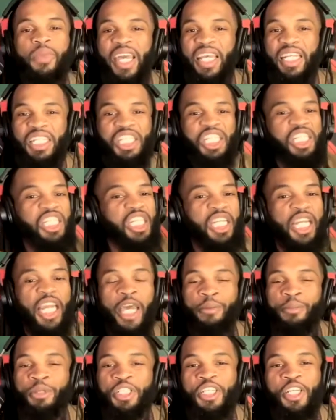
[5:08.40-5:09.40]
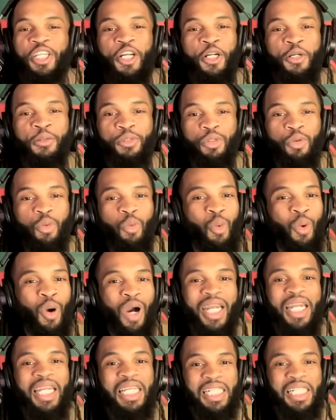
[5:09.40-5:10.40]
just in layman's terms,
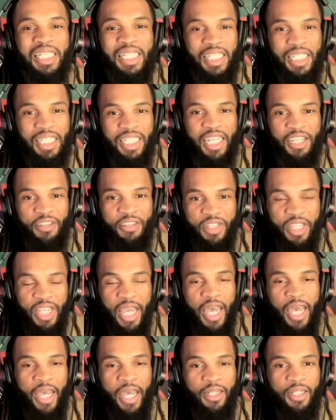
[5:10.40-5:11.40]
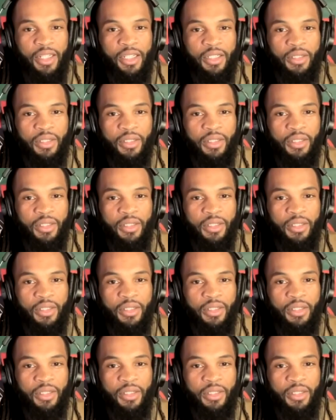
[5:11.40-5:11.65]
what is the Safety Act?